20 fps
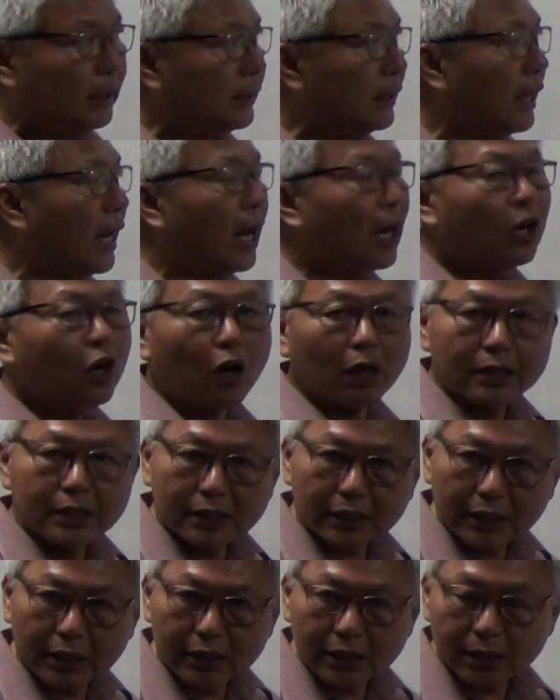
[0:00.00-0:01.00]
They are
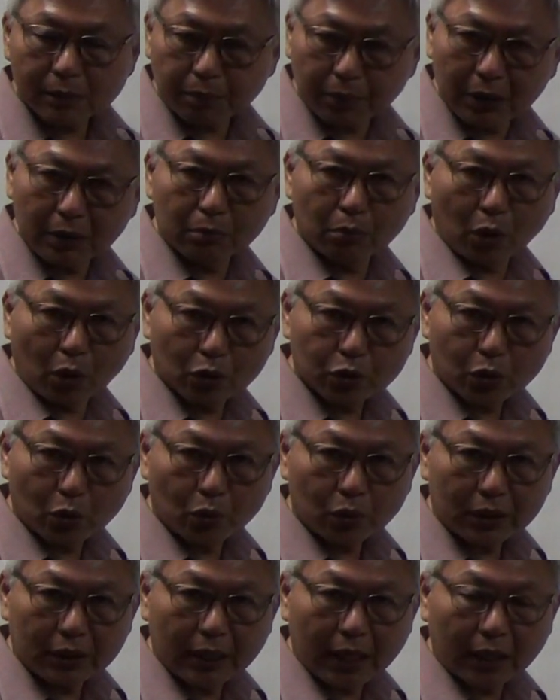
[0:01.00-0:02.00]
constant speed
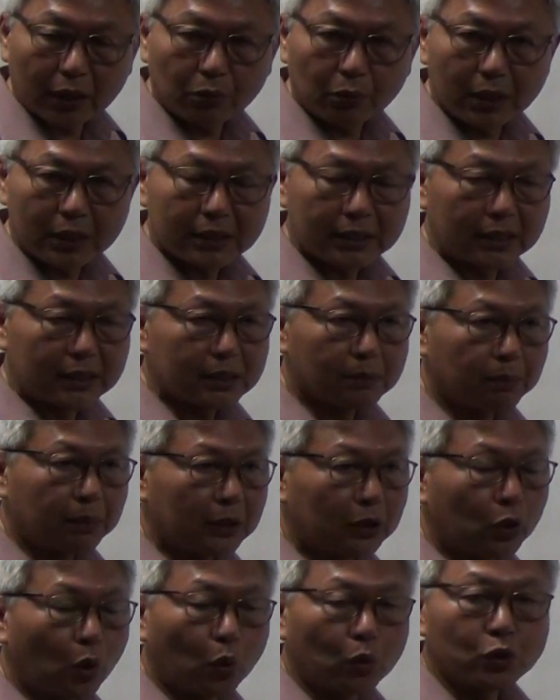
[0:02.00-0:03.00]
motor. In other words, the
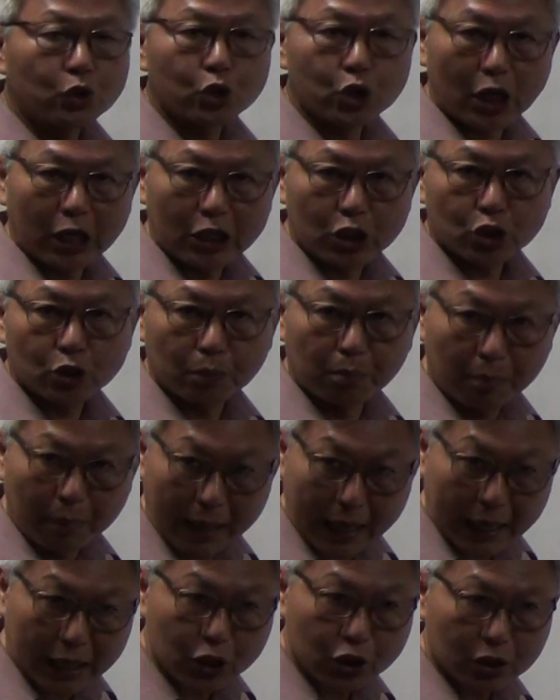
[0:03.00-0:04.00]
speed don't change
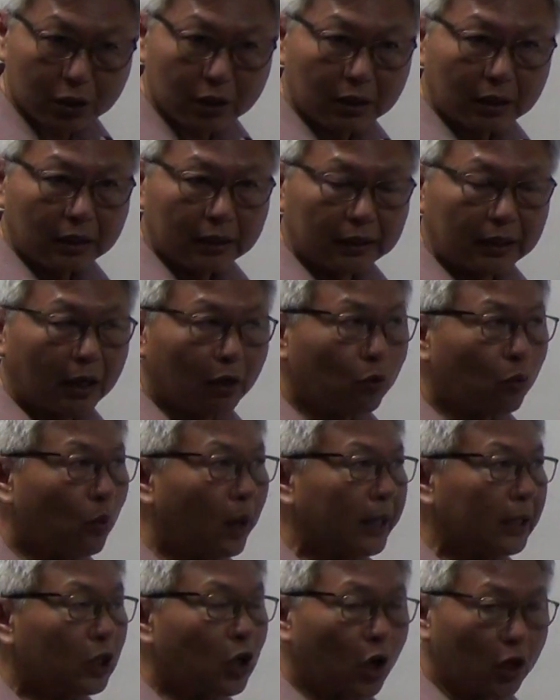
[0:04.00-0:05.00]
much. They are
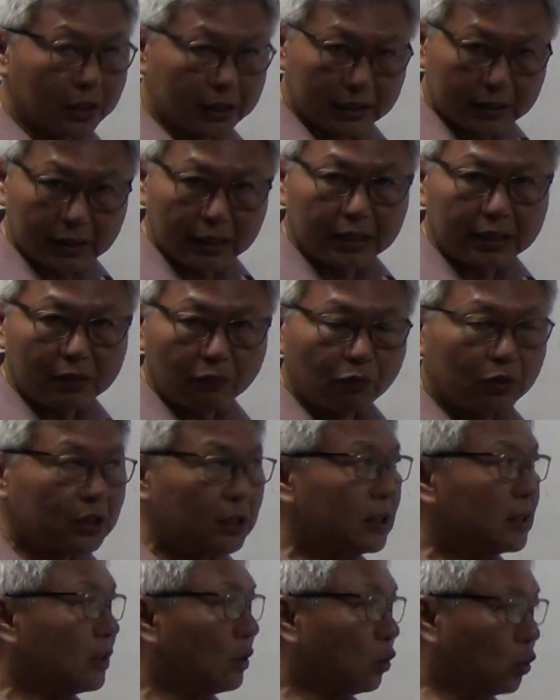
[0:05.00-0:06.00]
quite constant, which
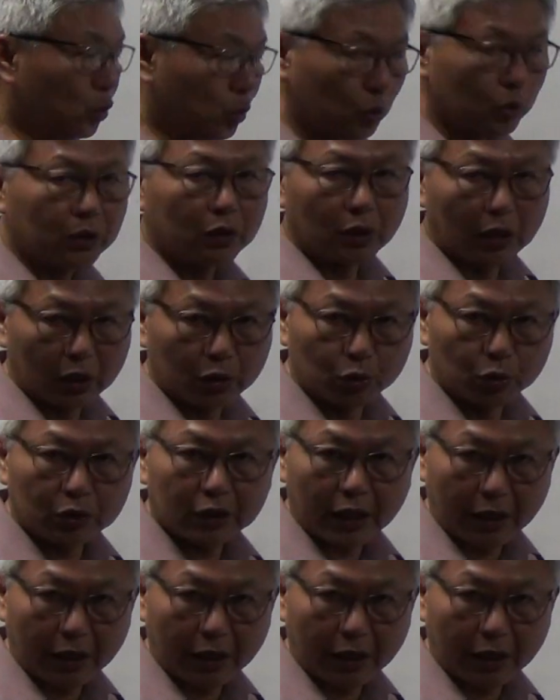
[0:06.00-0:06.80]
is a good